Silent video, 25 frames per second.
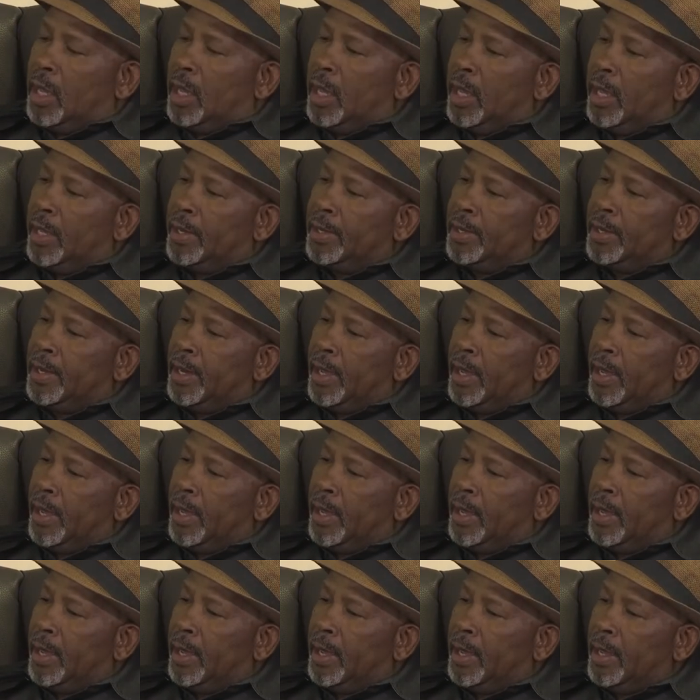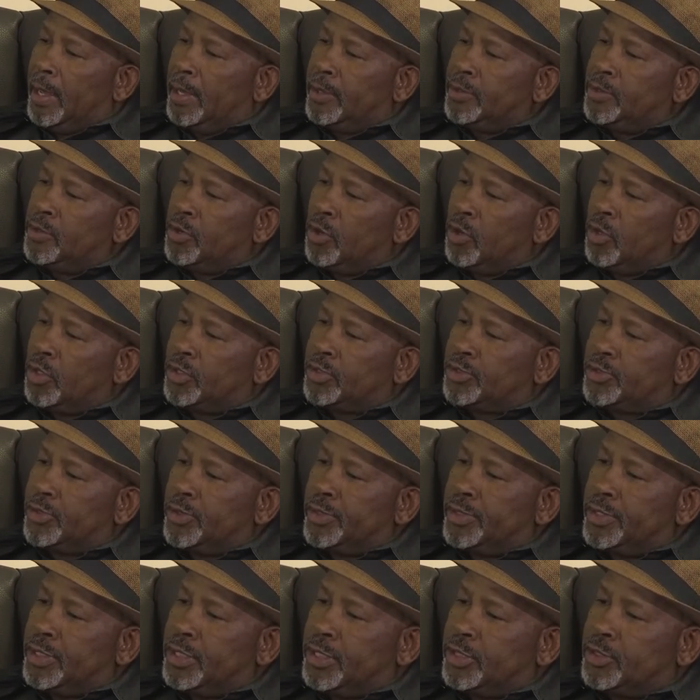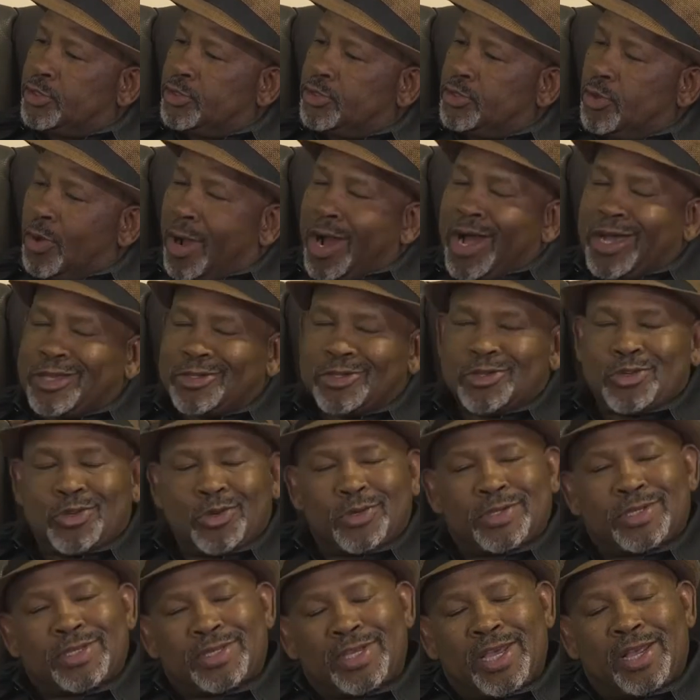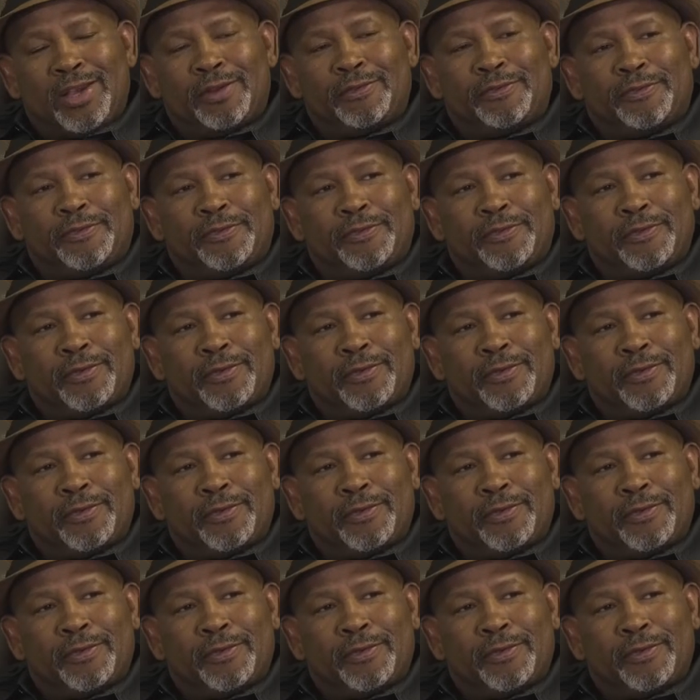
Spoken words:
And you also need to ask yourself,